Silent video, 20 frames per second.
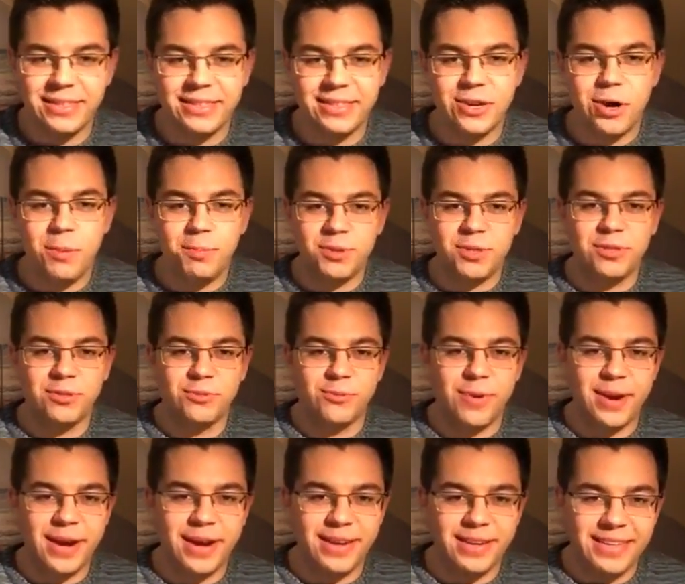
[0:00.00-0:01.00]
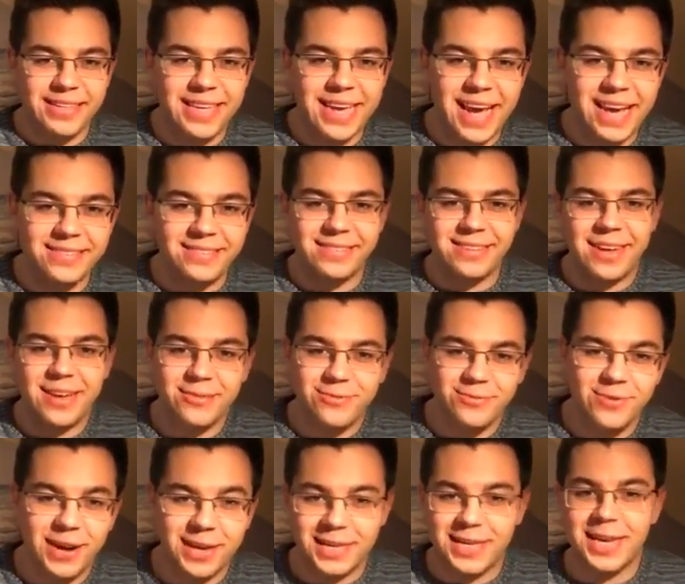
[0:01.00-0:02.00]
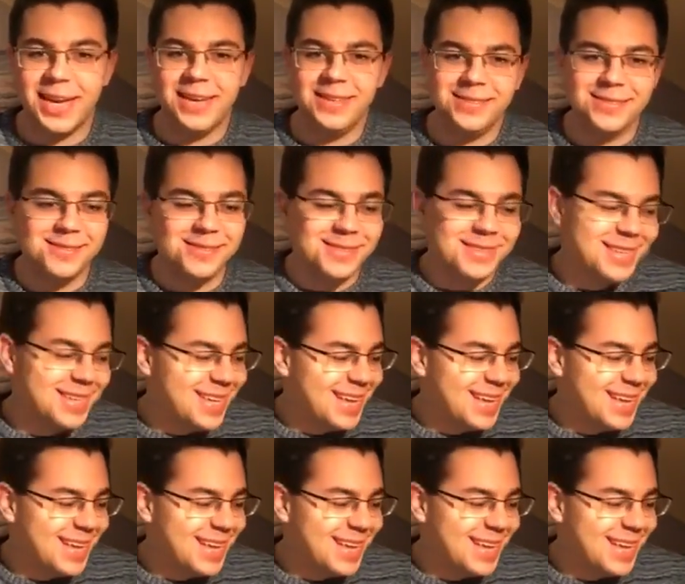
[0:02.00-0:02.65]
options were yes and fuck yes,